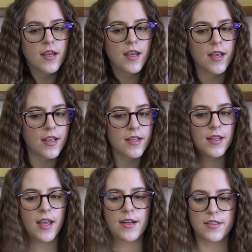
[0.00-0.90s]
And
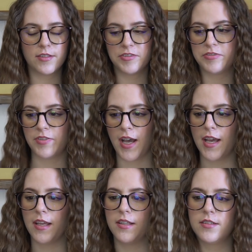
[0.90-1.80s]
that
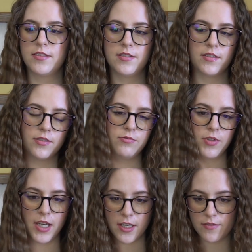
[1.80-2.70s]
defines the
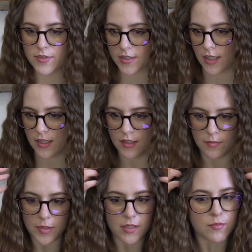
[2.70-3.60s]
waves a little
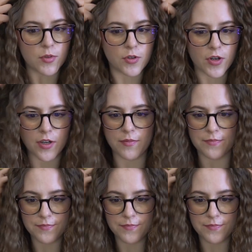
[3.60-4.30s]
bit more.